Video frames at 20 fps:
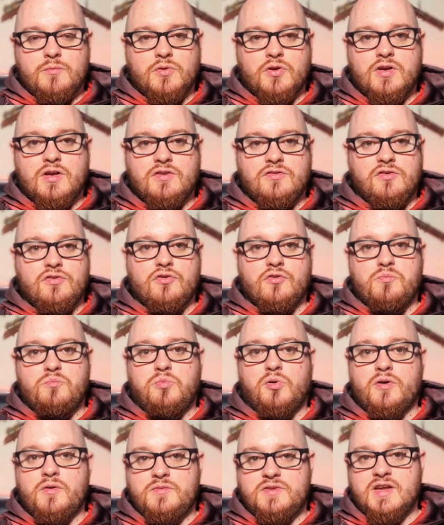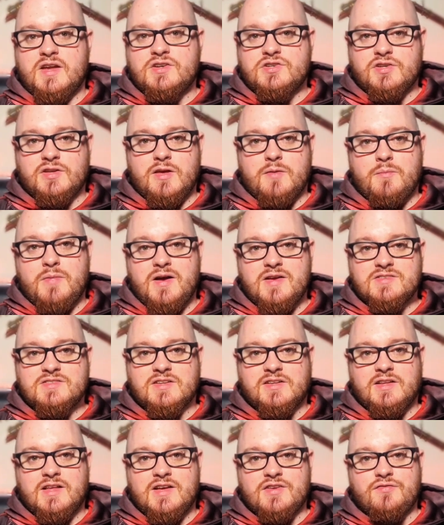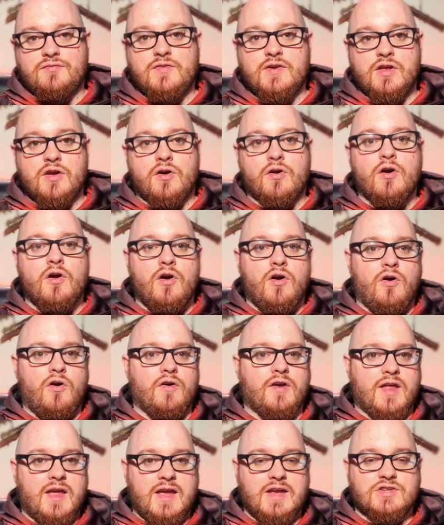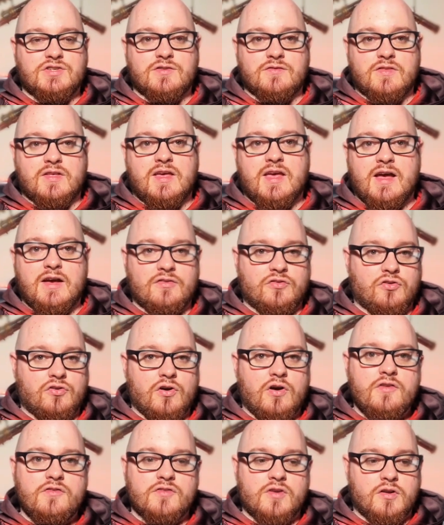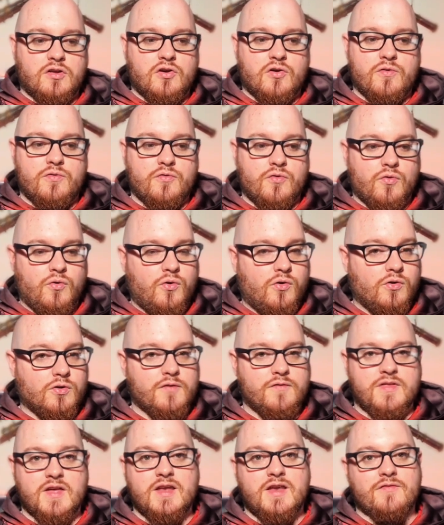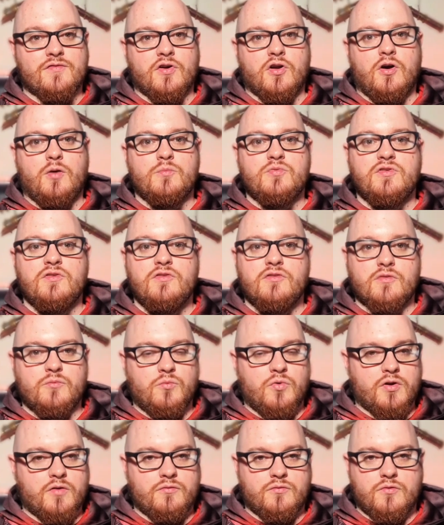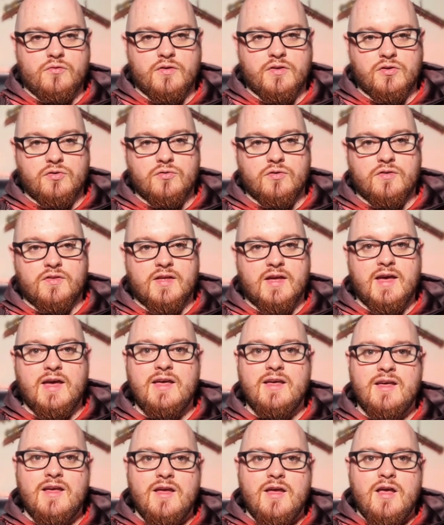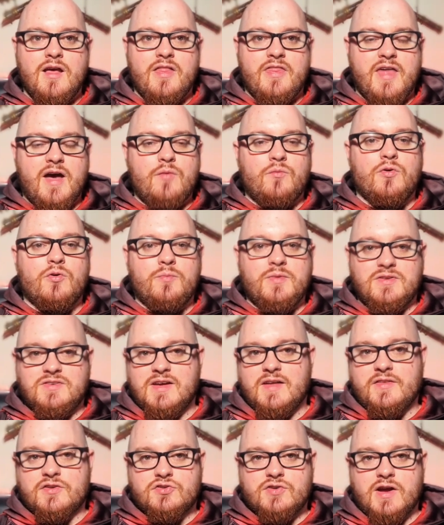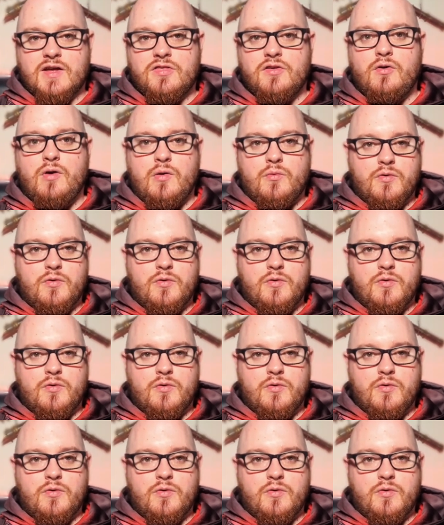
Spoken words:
I'm looking to do potentially a masterclass video on each of the Chaos Gods and go through all of their different options and what is really good there. That will be down the track though.